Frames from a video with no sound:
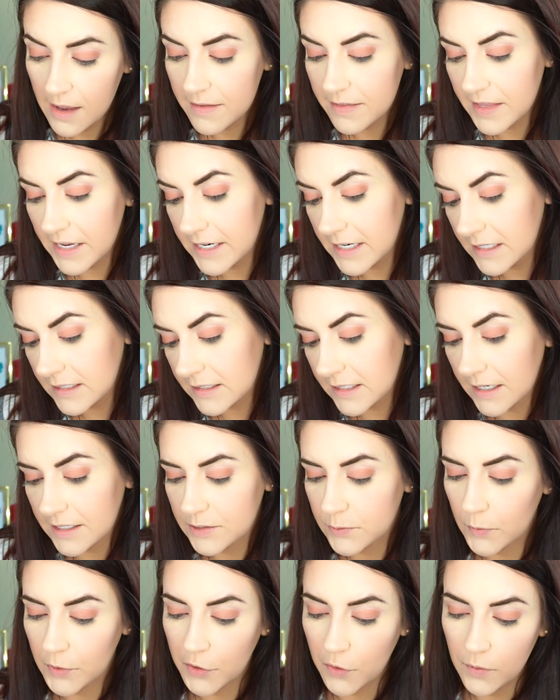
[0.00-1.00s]
Then it
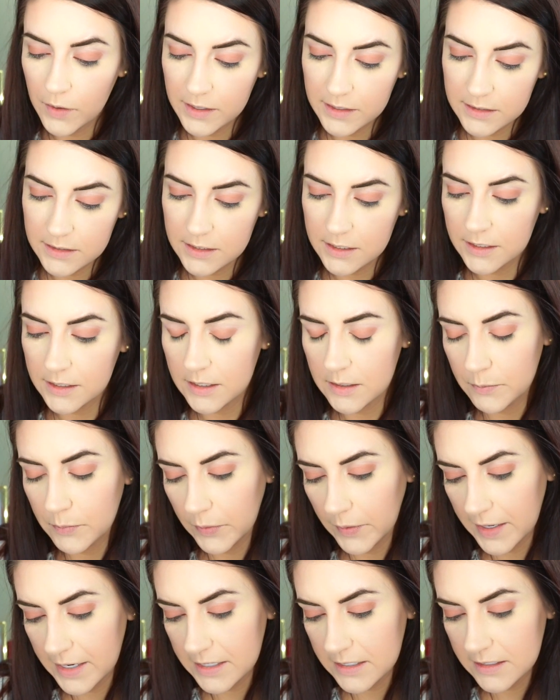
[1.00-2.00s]
says we're going to
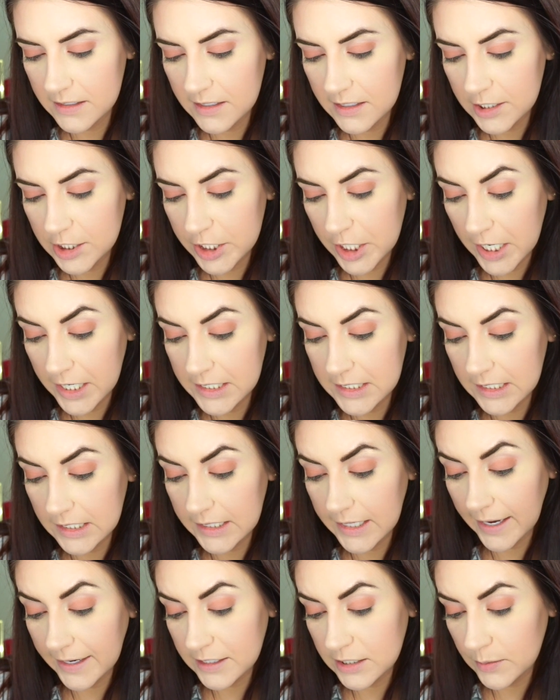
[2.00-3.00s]
blend the shade
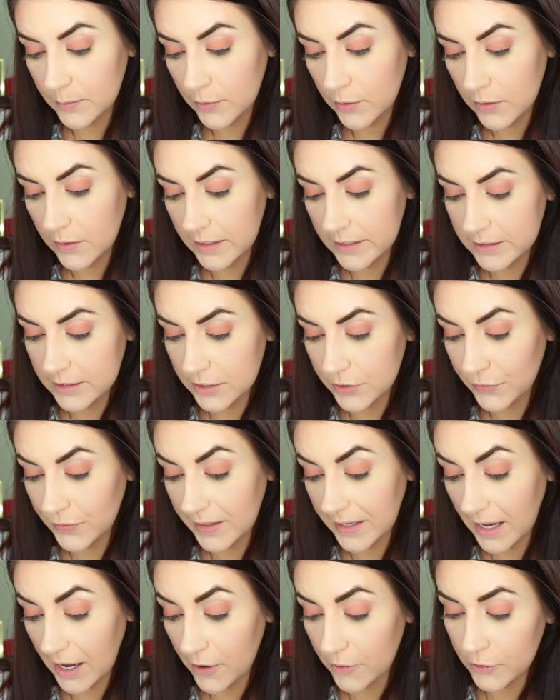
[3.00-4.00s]
Delectable into
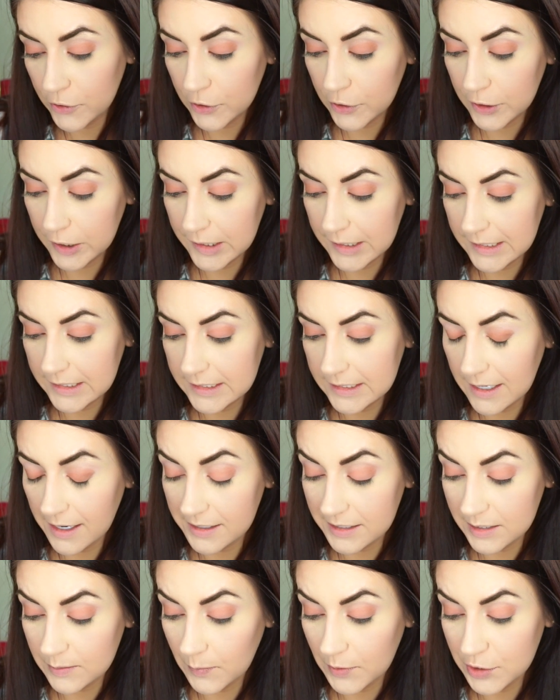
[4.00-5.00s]
the outer crease
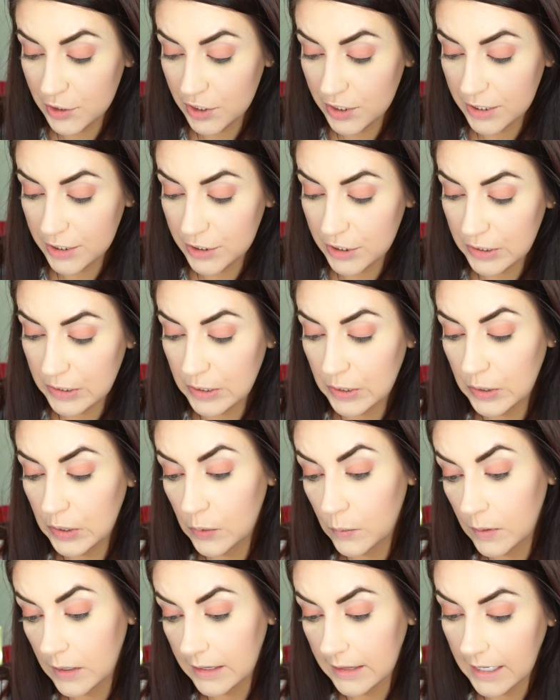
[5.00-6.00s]
and smudge it into the
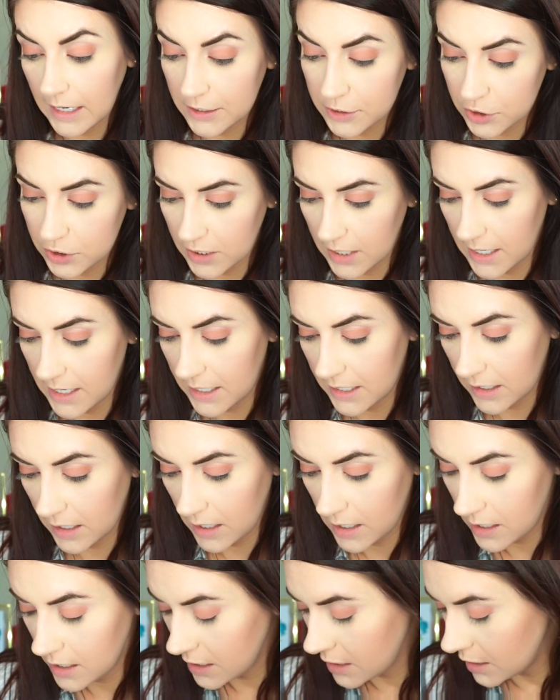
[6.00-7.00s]
lower lash line.